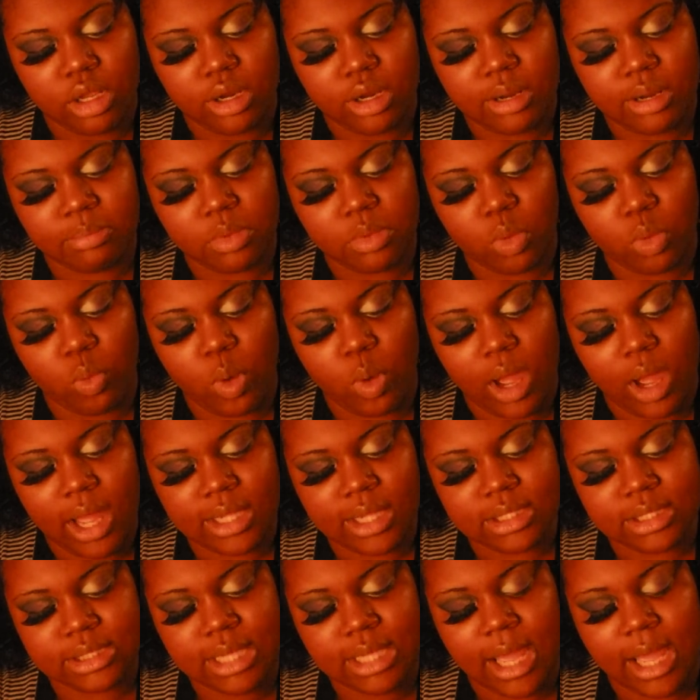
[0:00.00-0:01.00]
Load up the
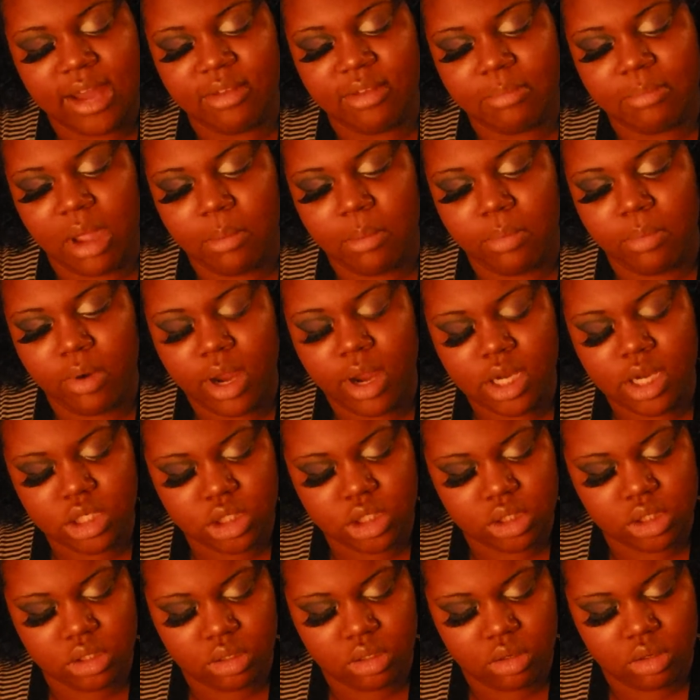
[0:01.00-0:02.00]
wide side of my
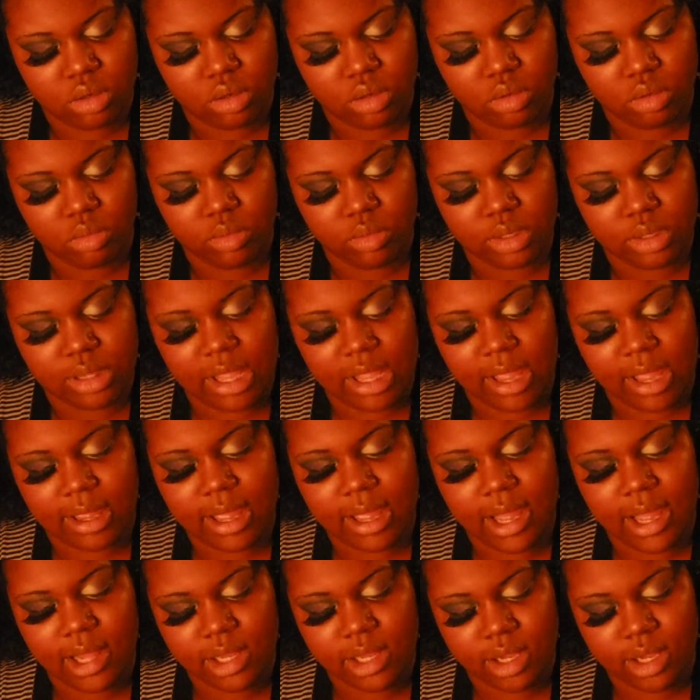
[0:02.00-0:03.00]
brush with
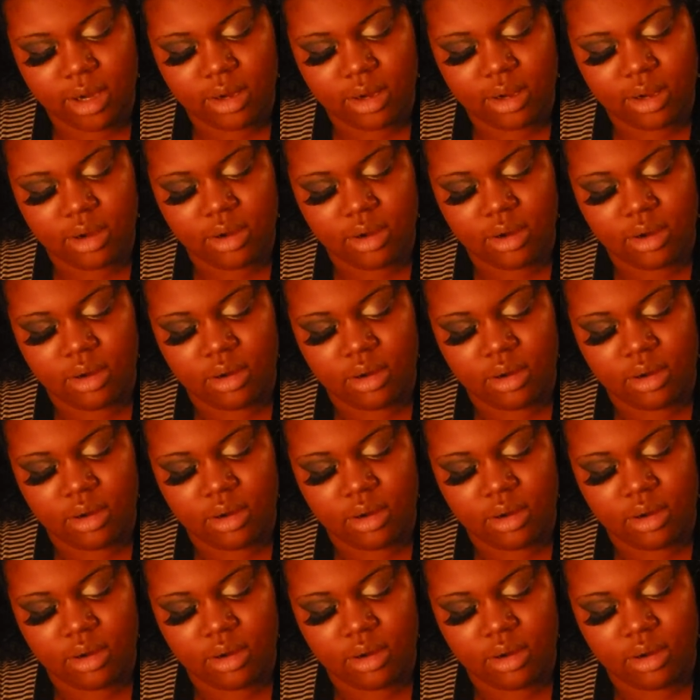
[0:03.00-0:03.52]
that color.